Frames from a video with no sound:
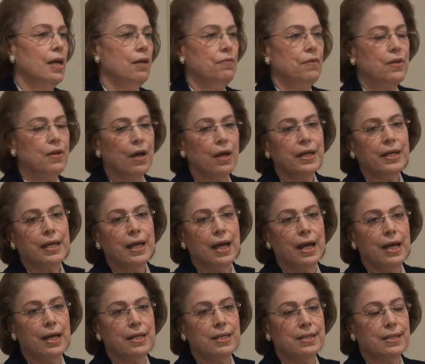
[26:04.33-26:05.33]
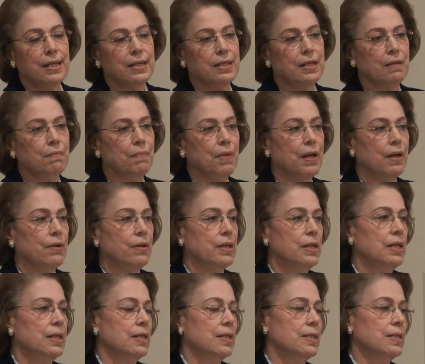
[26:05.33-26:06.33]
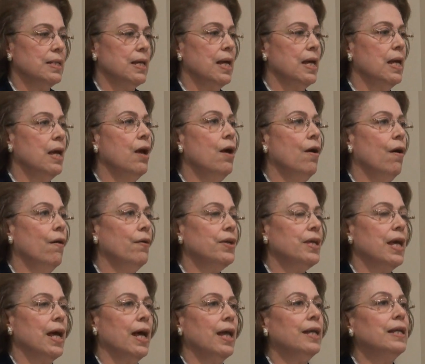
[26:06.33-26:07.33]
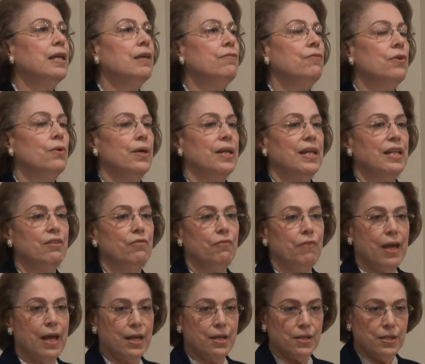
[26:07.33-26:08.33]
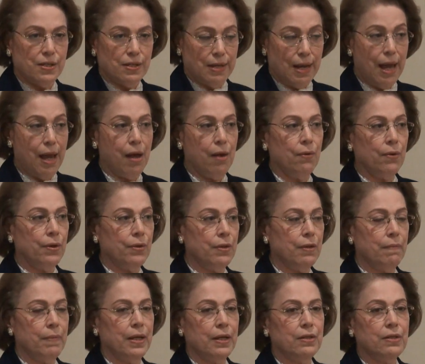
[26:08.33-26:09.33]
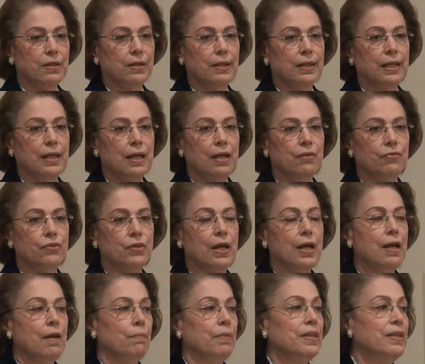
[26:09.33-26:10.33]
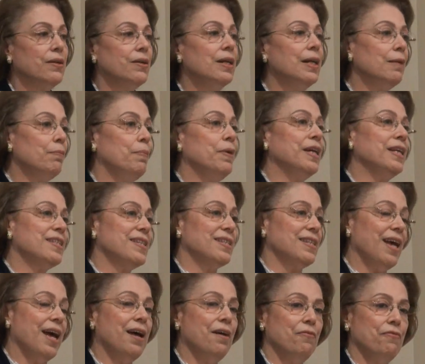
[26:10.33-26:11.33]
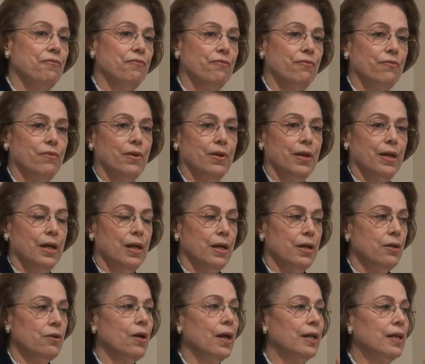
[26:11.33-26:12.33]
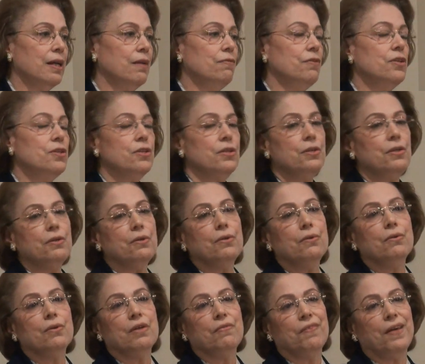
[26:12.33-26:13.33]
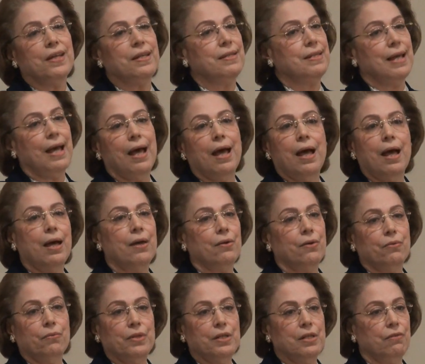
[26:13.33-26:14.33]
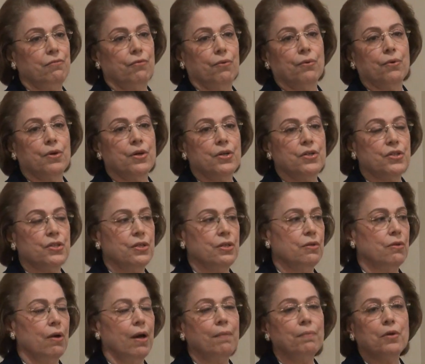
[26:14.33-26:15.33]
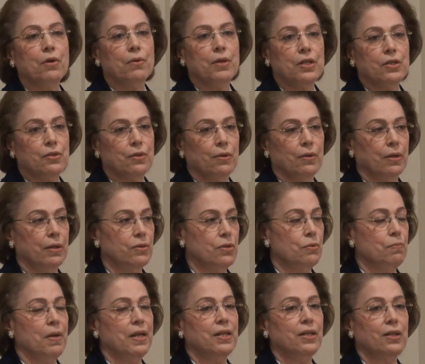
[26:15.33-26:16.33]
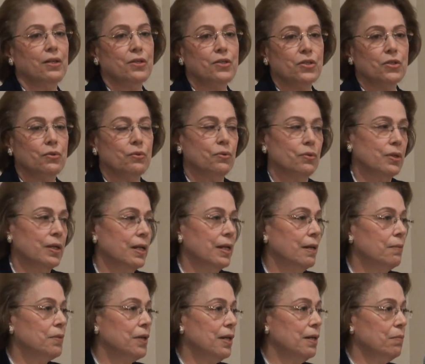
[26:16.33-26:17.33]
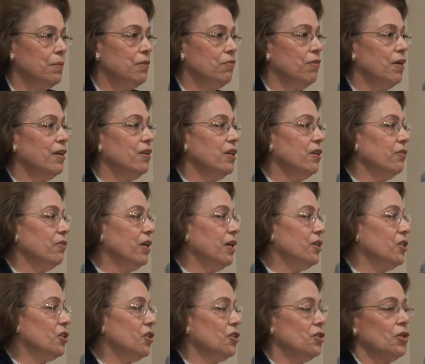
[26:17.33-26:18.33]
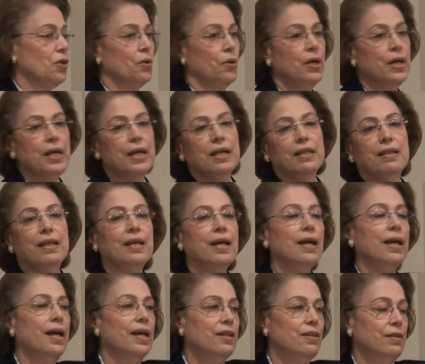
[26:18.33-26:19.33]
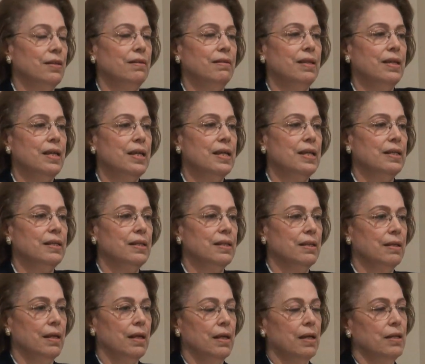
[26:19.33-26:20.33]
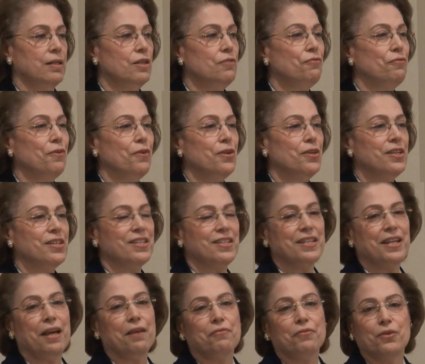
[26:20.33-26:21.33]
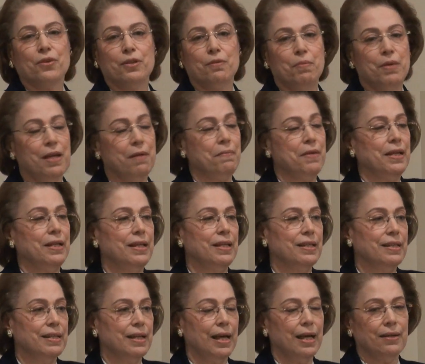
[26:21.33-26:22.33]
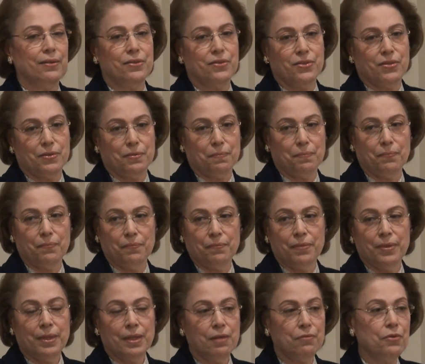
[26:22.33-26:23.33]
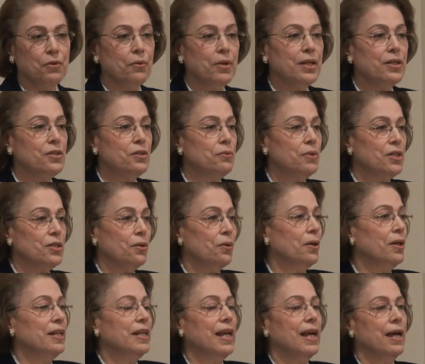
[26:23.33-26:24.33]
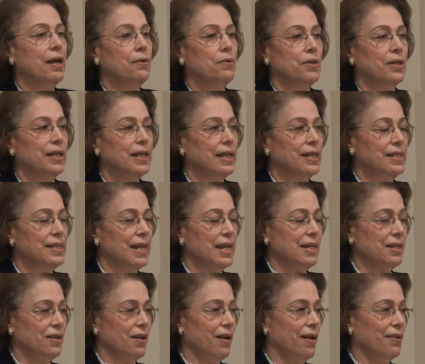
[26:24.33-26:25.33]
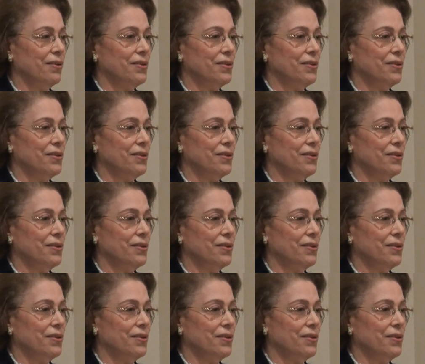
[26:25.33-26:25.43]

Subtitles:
if a young guy is getting married, he'll say, okay, I'll give you an advance now on the marital gift, but the real big stuff, I'll give it to you if I die or we divorce. I'm going to medical school and I'm going to be very rich, so the deferred stuff could be $1 million. If you want to do it all now, you'll get $10.